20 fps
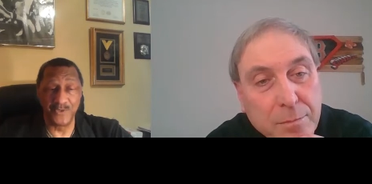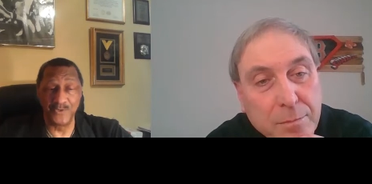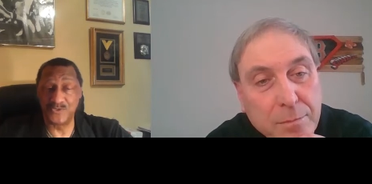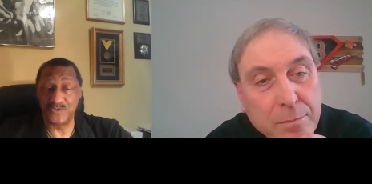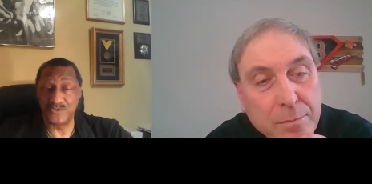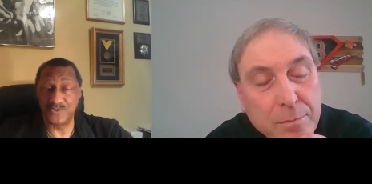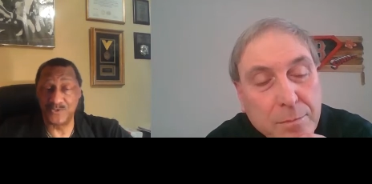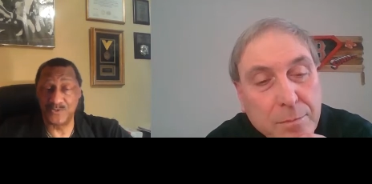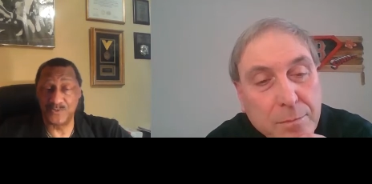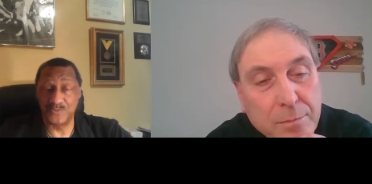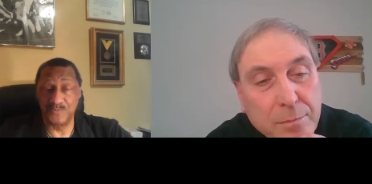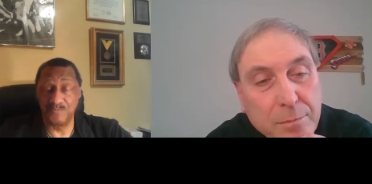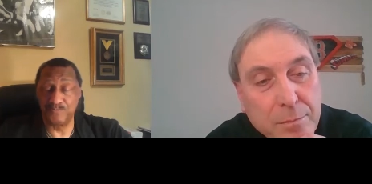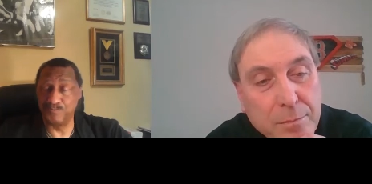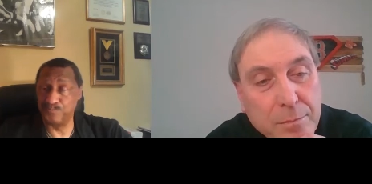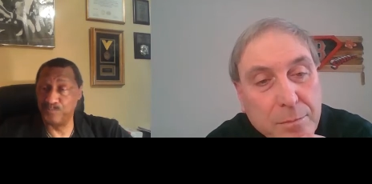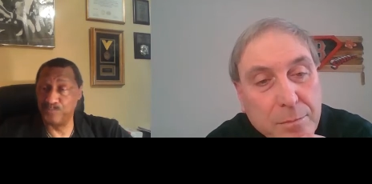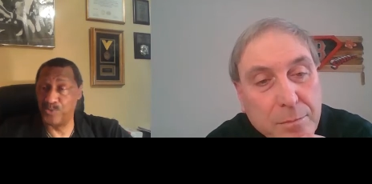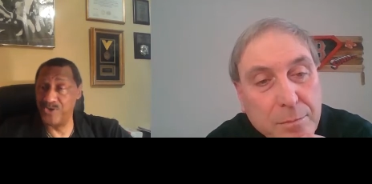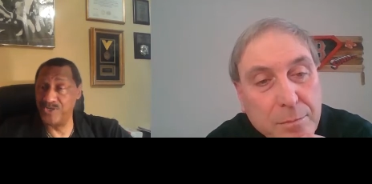Speaker 1: most
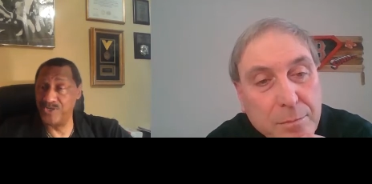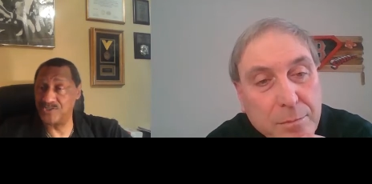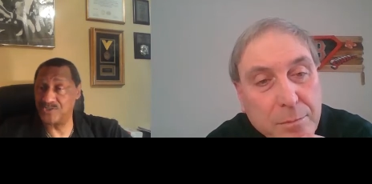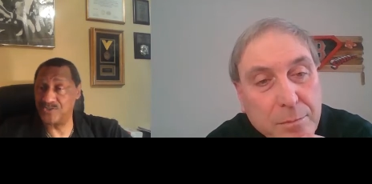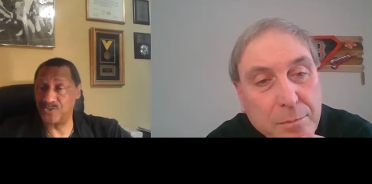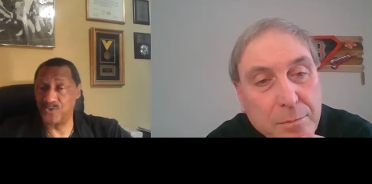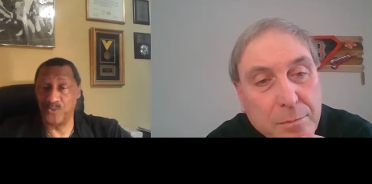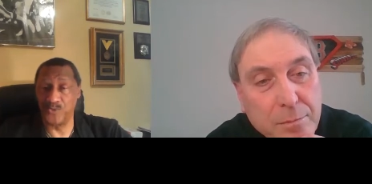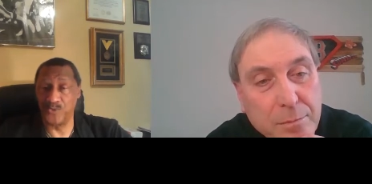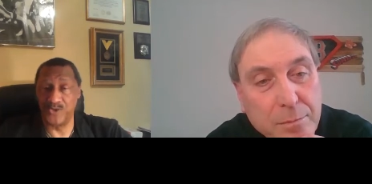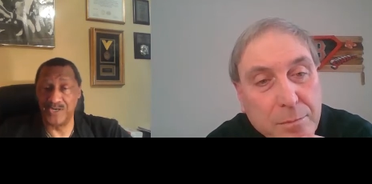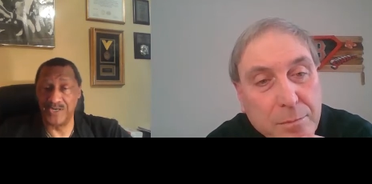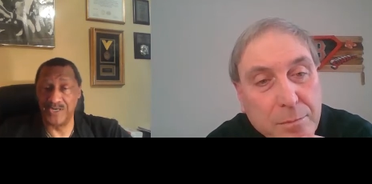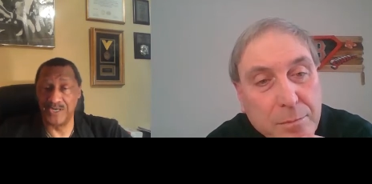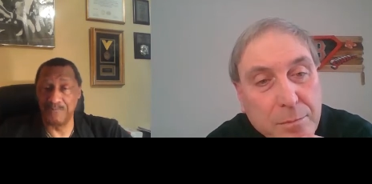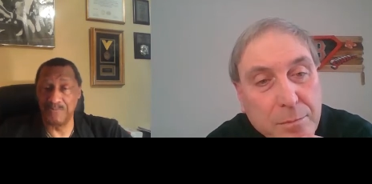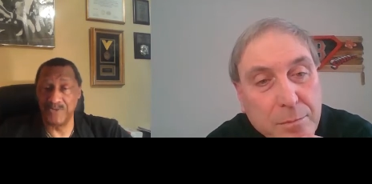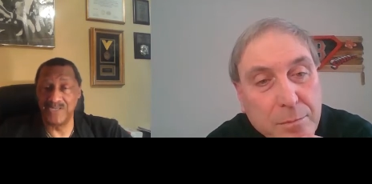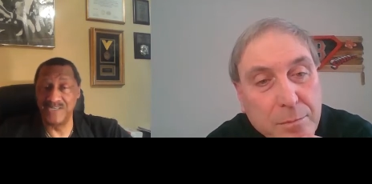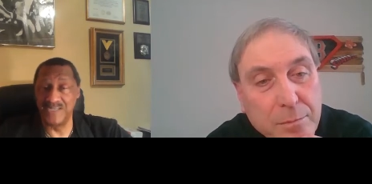points scored
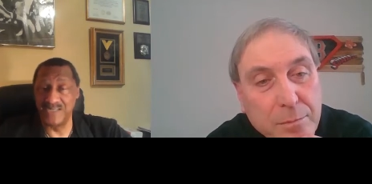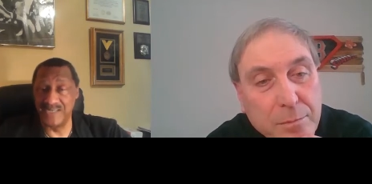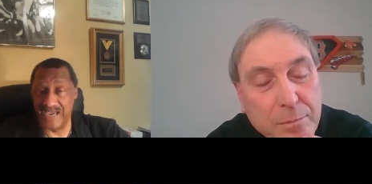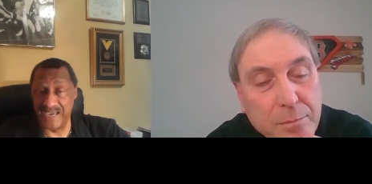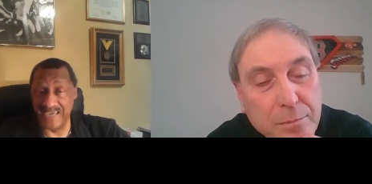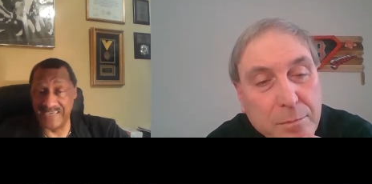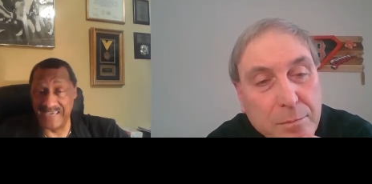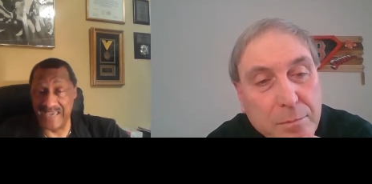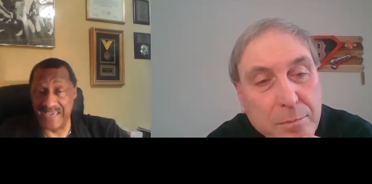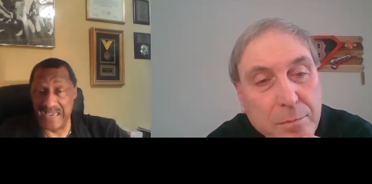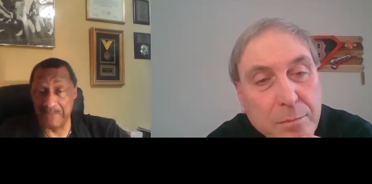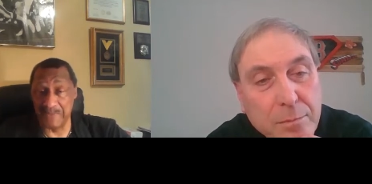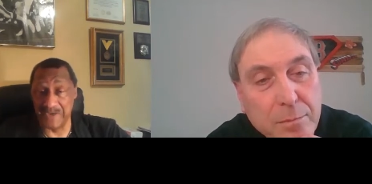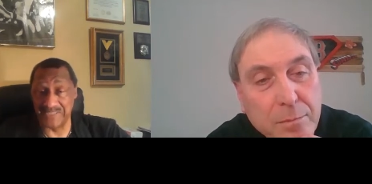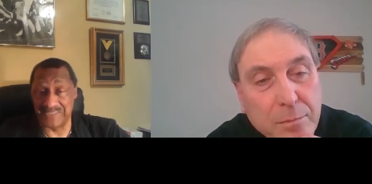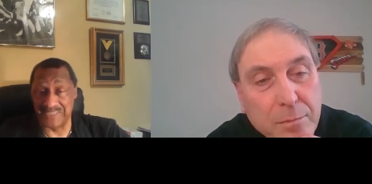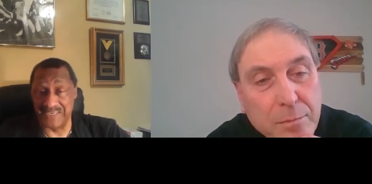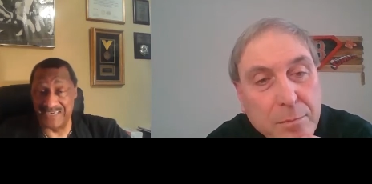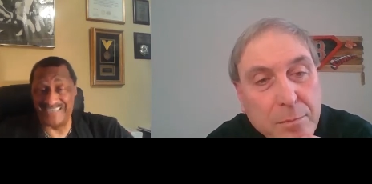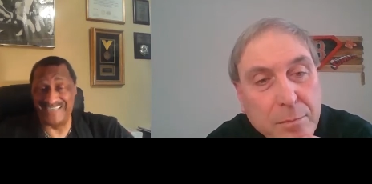in a Monday night game,
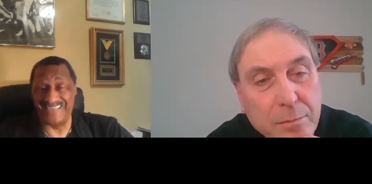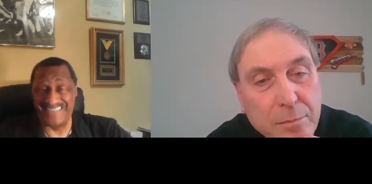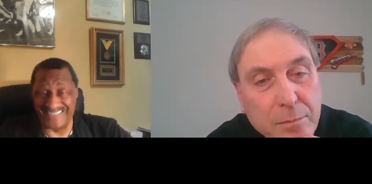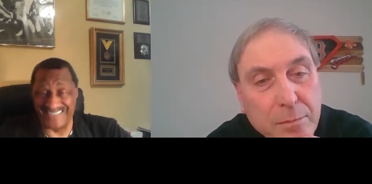I think,